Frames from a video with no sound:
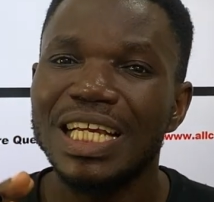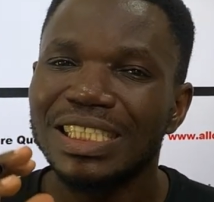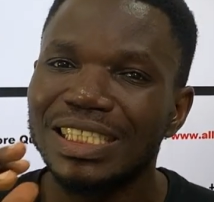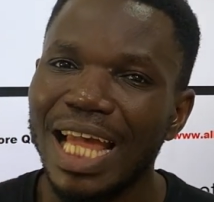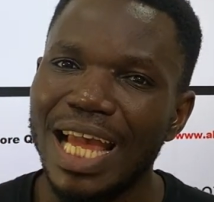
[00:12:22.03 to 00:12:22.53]

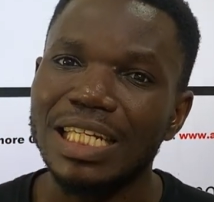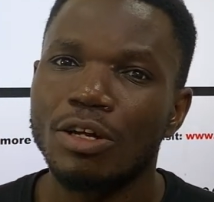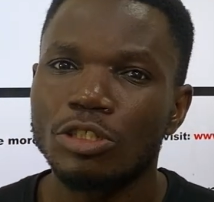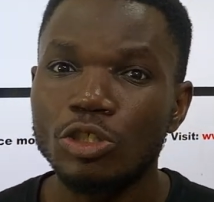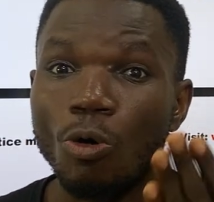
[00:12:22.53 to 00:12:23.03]
then
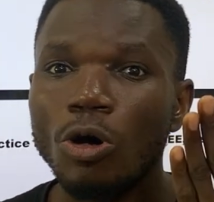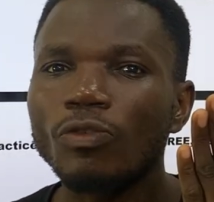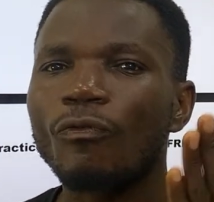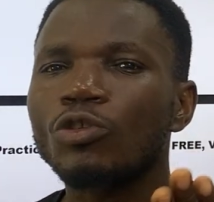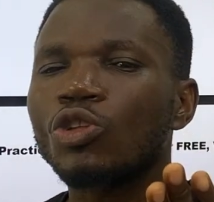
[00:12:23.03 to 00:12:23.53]
your
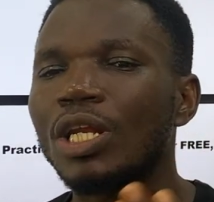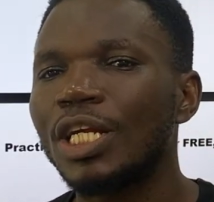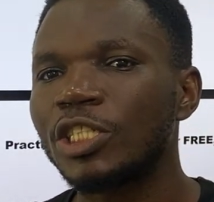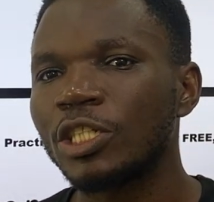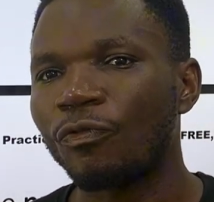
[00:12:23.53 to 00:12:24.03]

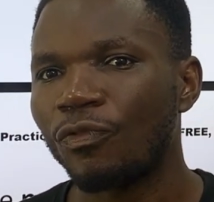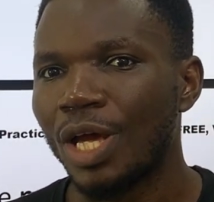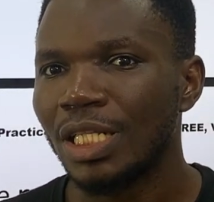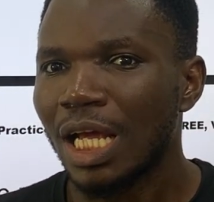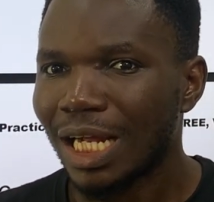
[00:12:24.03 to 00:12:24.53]
photoelectric
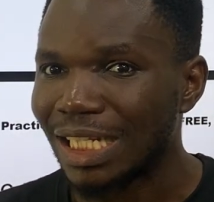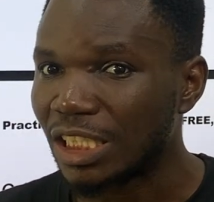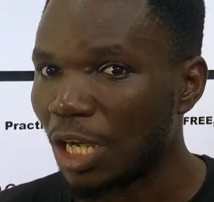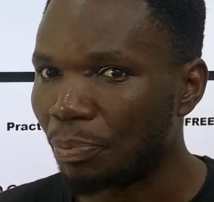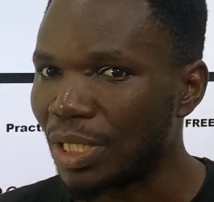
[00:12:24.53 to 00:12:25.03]
effect can
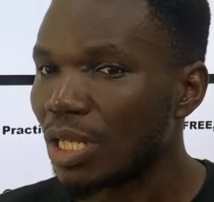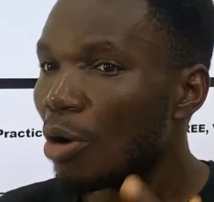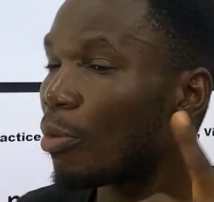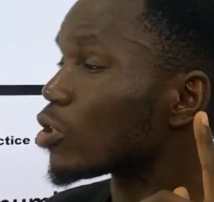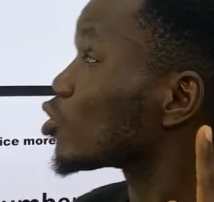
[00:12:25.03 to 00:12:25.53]
take place.
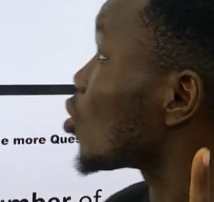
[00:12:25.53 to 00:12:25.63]
But so